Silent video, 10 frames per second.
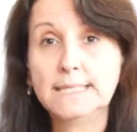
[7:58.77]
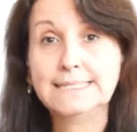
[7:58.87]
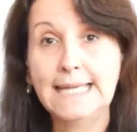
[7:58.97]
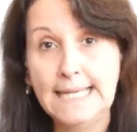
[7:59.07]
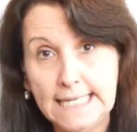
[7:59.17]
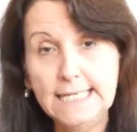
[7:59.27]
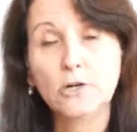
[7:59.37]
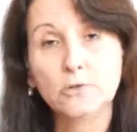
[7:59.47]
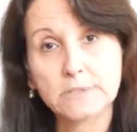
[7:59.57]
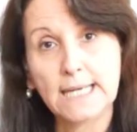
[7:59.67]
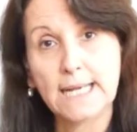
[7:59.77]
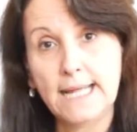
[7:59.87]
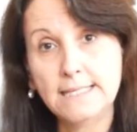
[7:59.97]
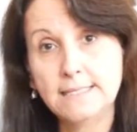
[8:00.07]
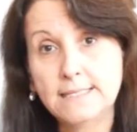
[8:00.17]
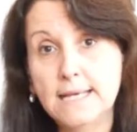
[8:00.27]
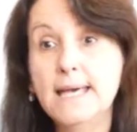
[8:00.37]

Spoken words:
daily contact lens.